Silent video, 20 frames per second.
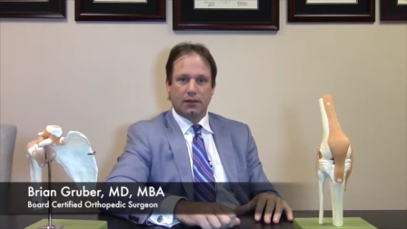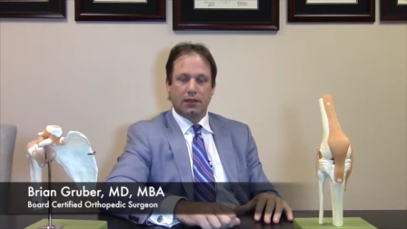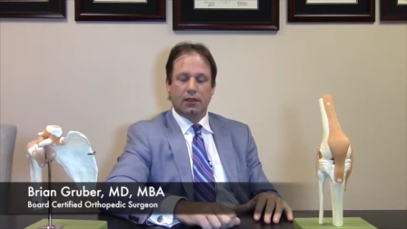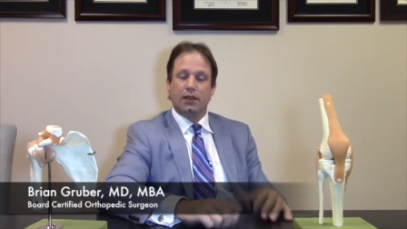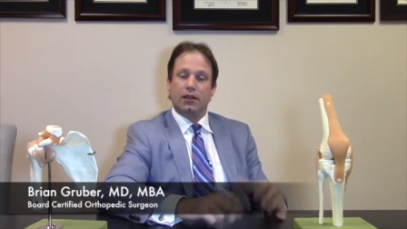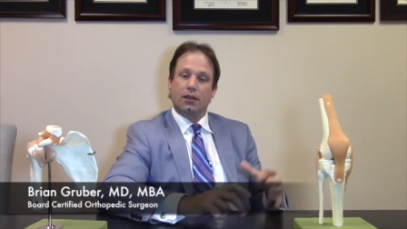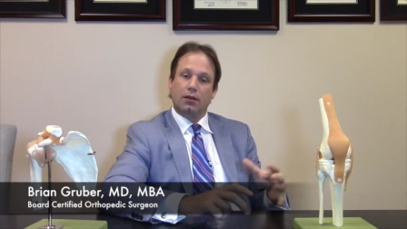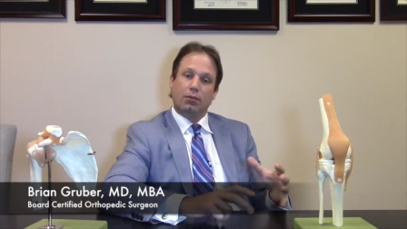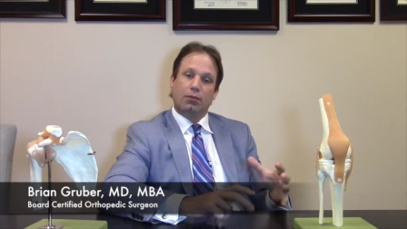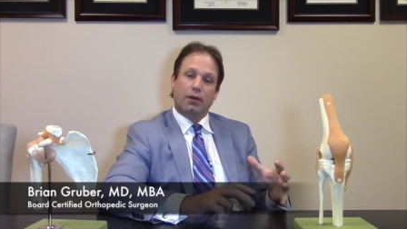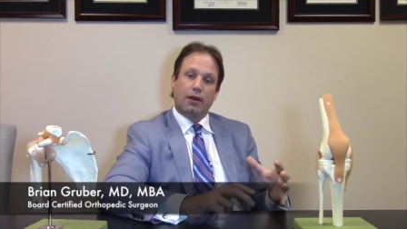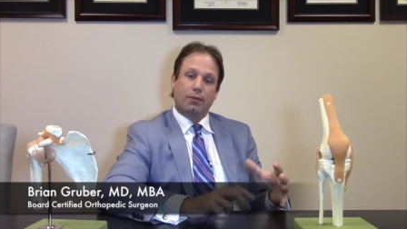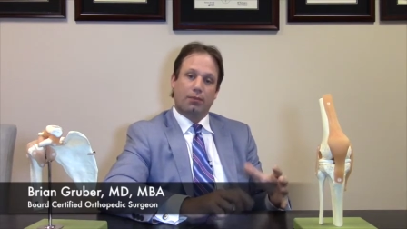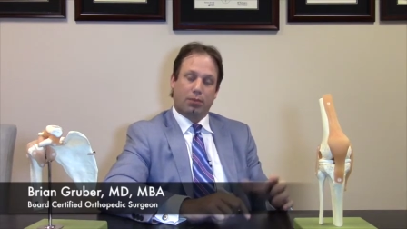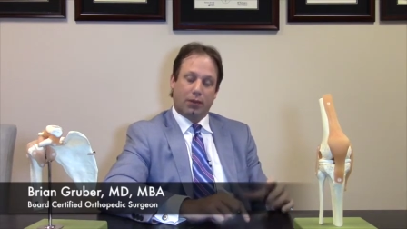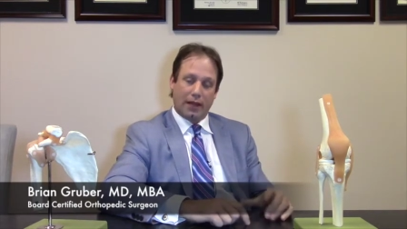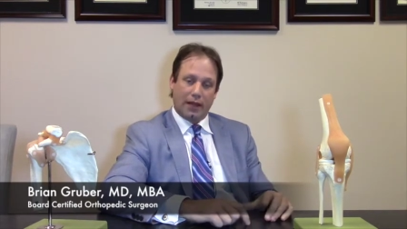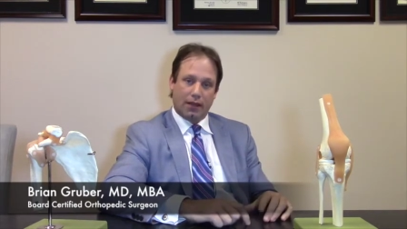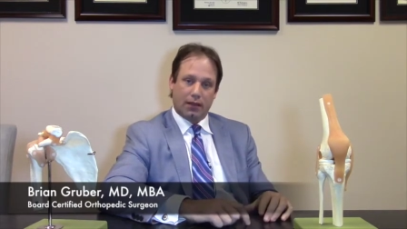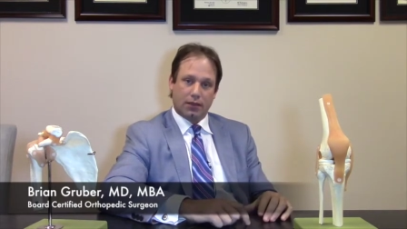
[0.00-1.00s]
in the blood,
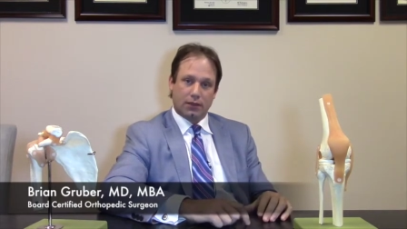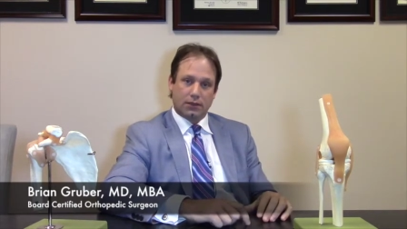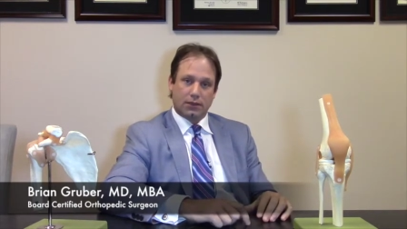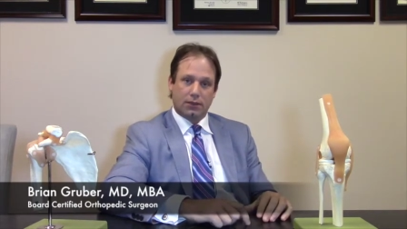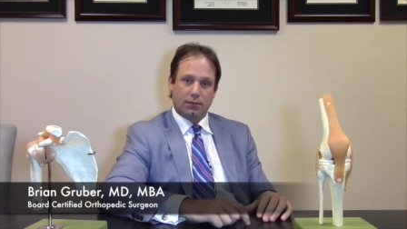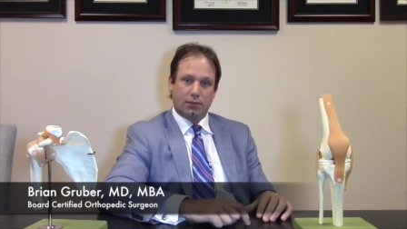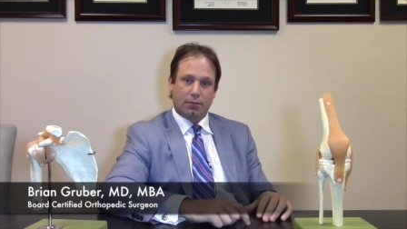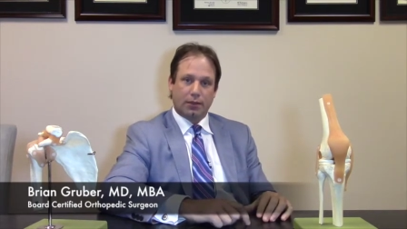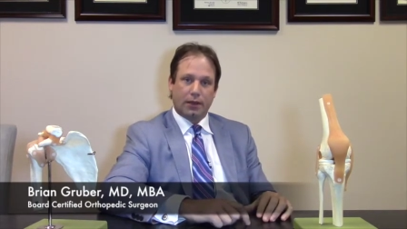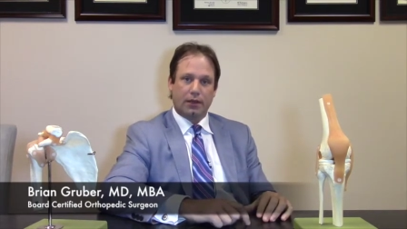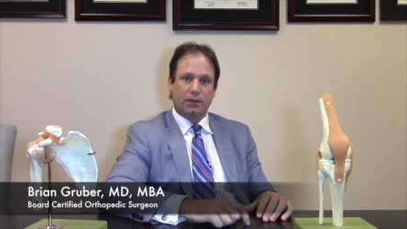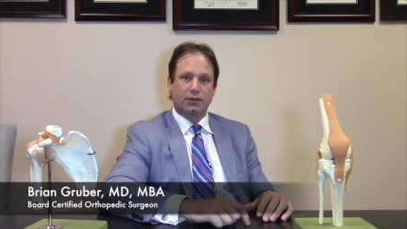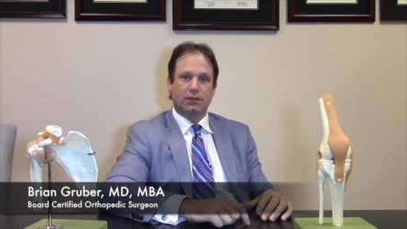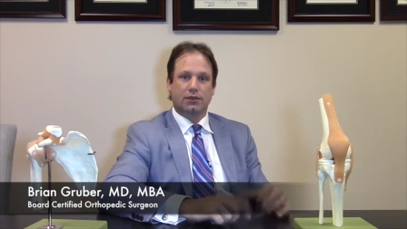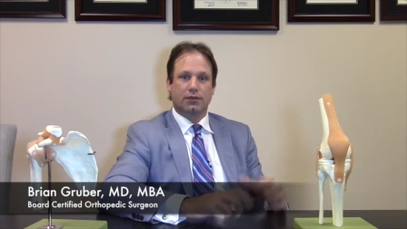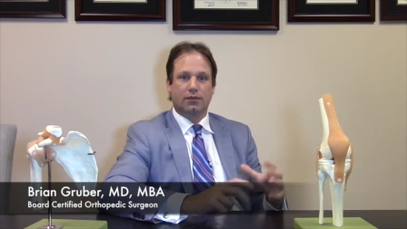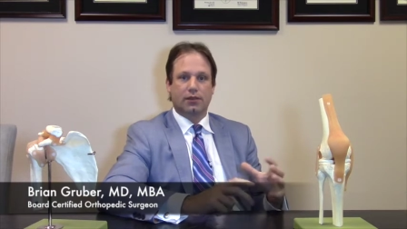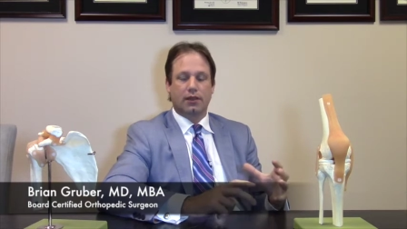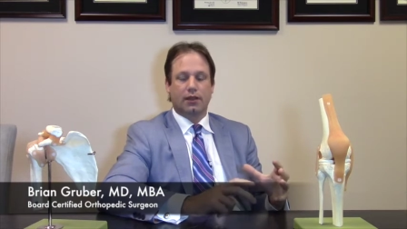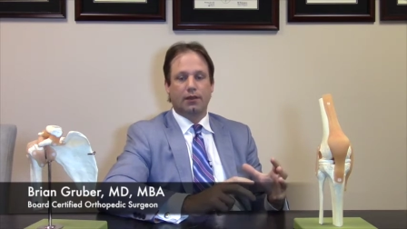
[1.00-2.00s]
platelets, and platelets
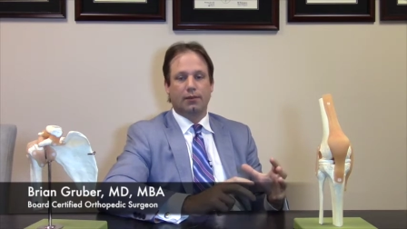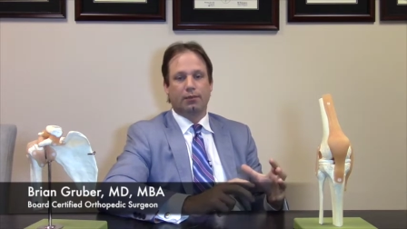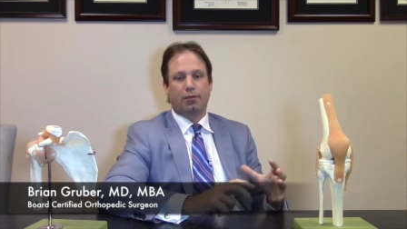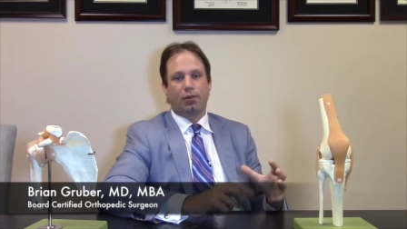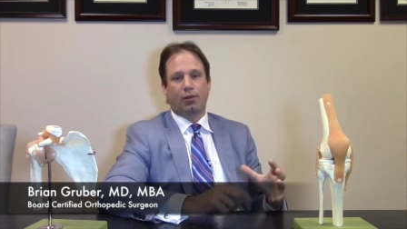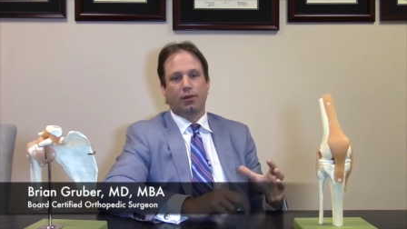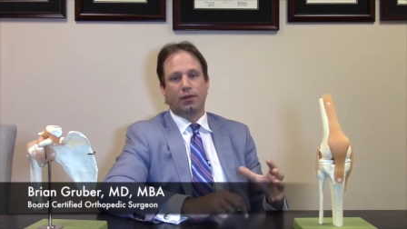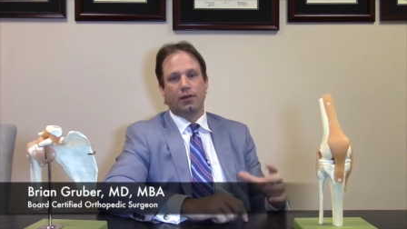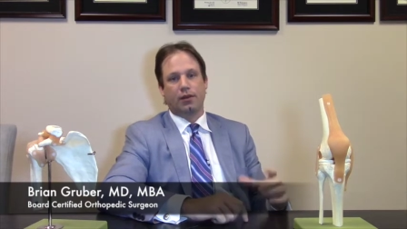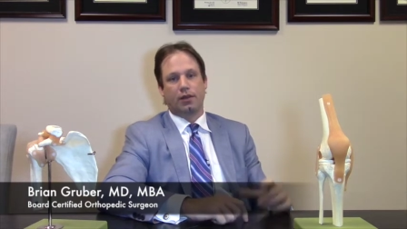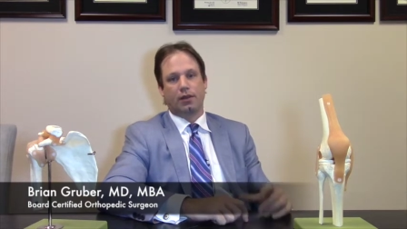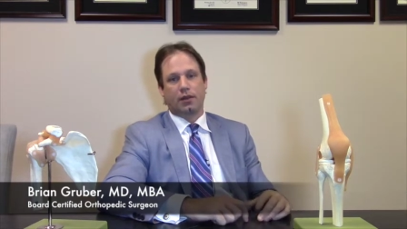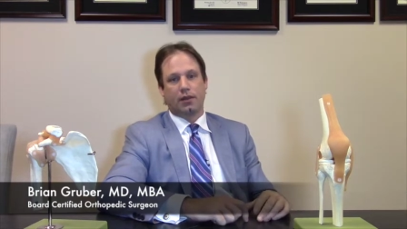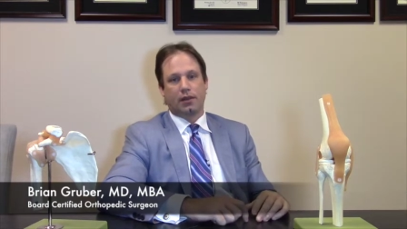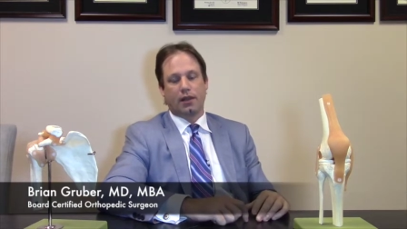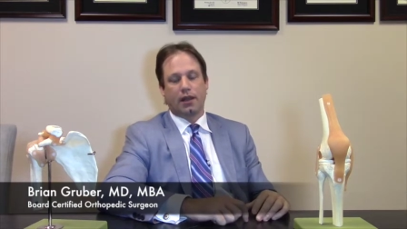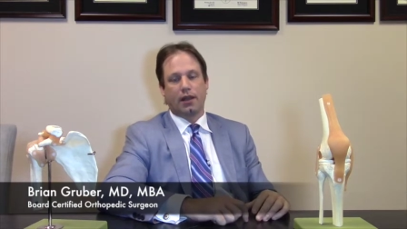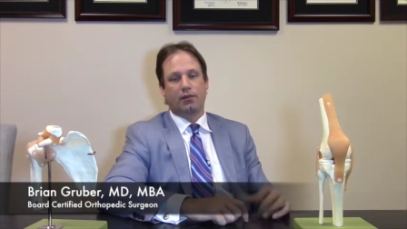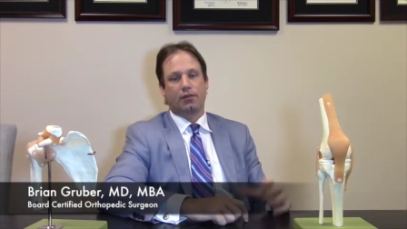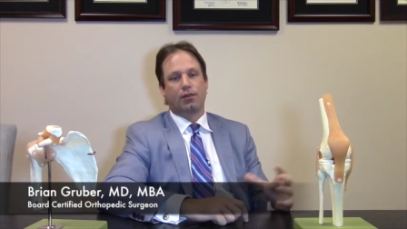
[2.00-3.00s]
are very important in
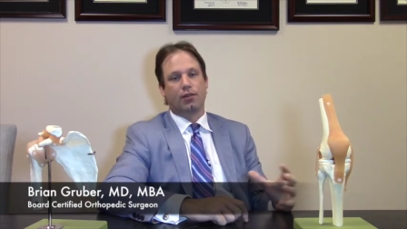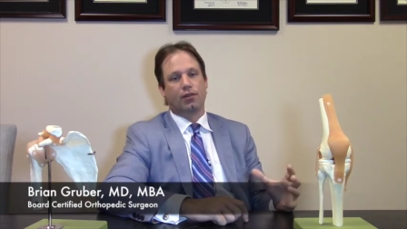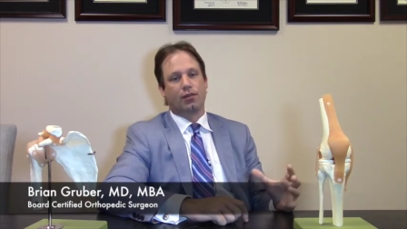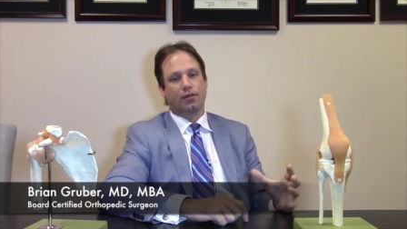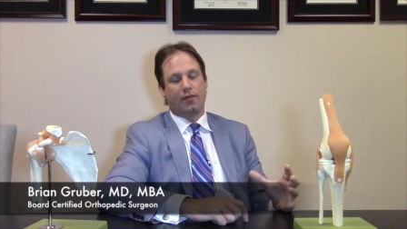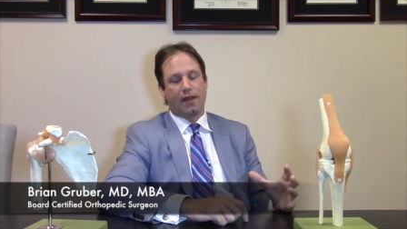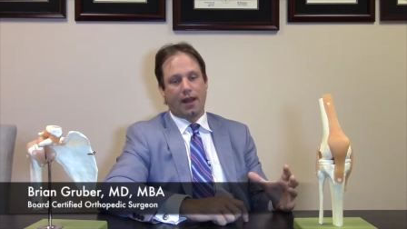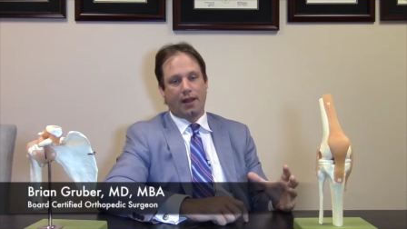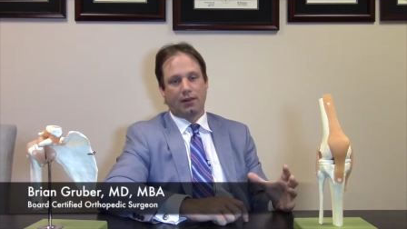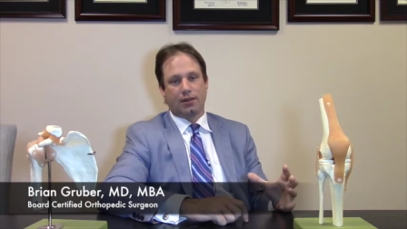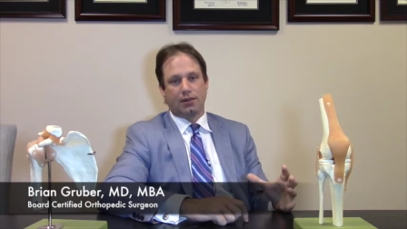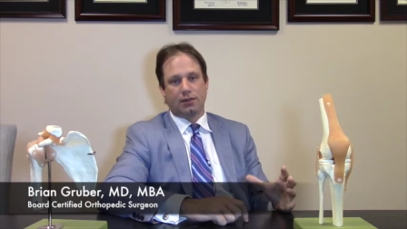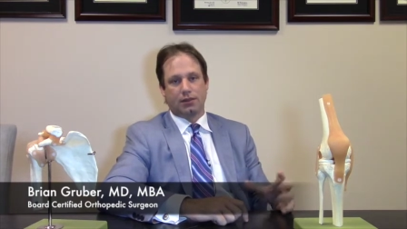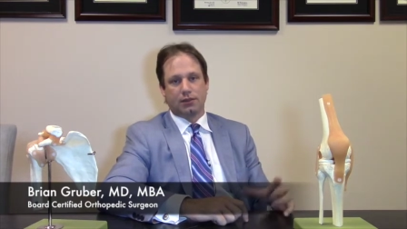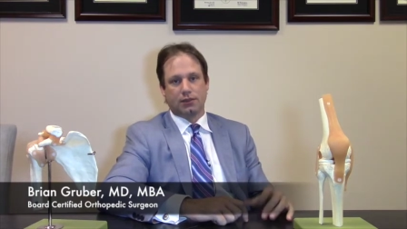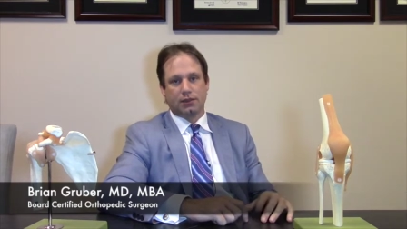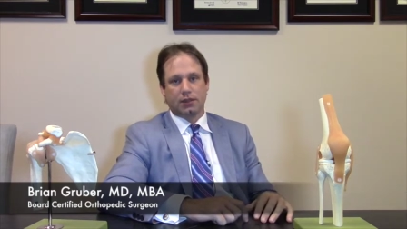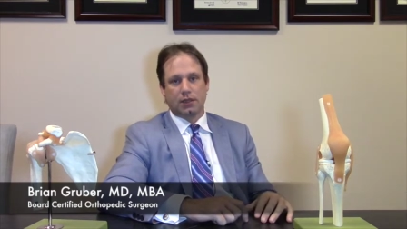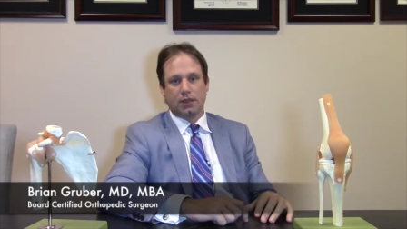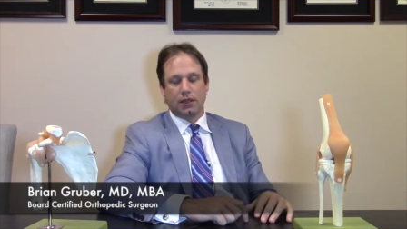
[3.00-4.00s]
that they have growth
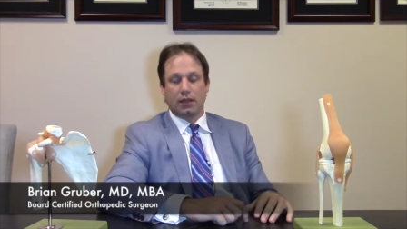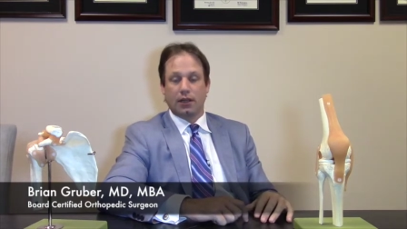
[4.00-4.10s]
factors.